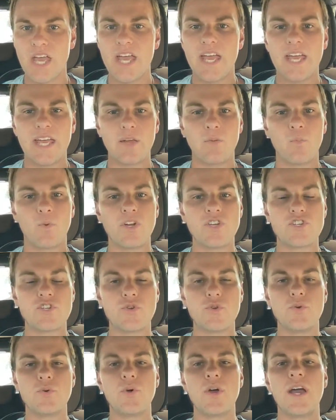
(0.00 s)
And once
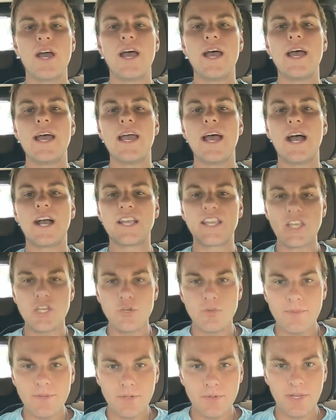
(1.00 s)
you
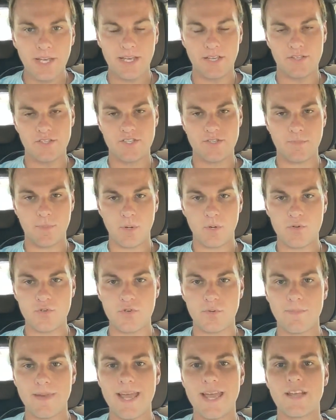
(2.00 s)
accumulate spiritual
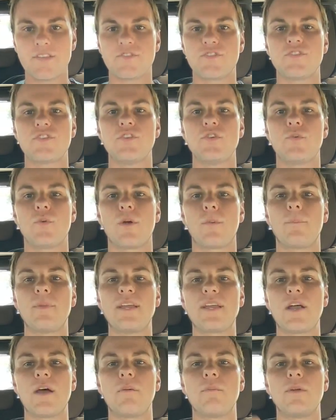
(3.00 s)
mass, you are
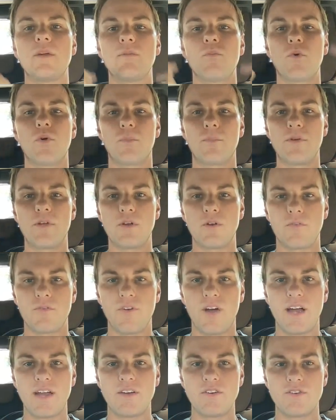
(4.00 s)
becoming more
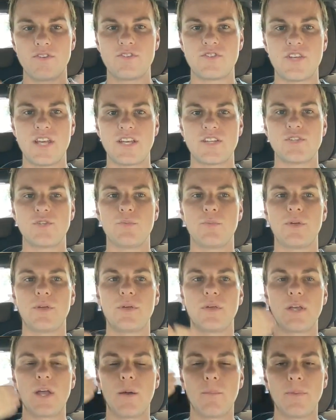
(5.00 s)
purified in your stance. You're
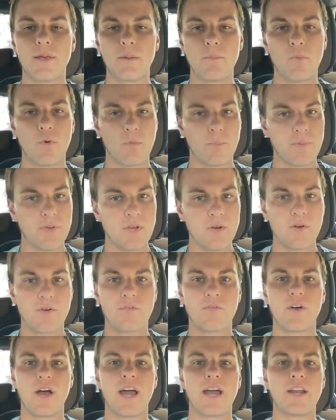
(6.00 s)
becoming more
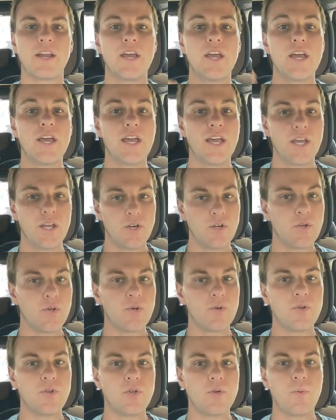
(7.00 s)
purified in who
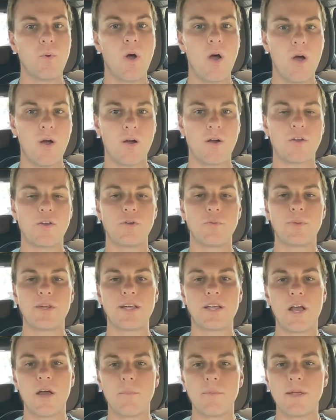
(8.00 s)
you are. You're
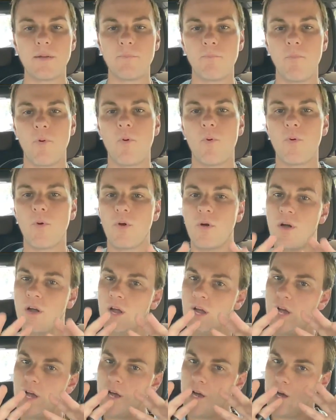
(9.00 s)
becoming more
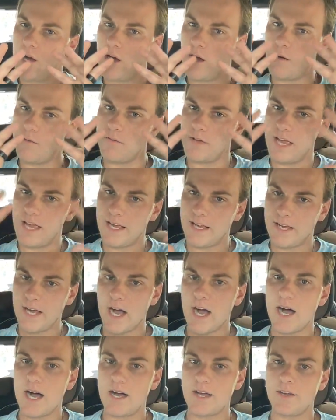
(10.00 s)
of a
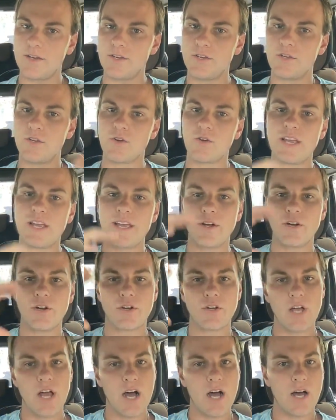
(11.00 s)
god, your inner
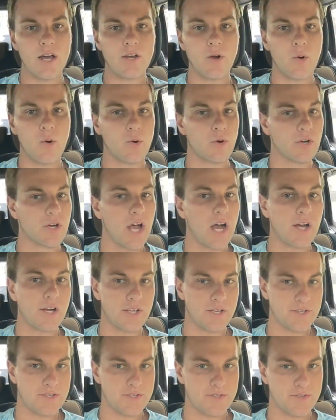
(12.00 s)
god or
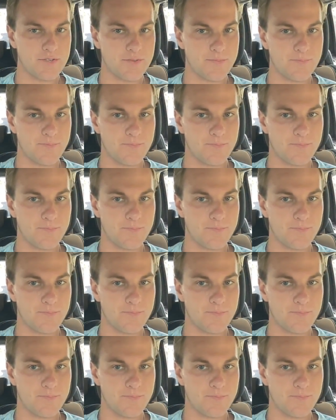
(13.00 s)
goddess.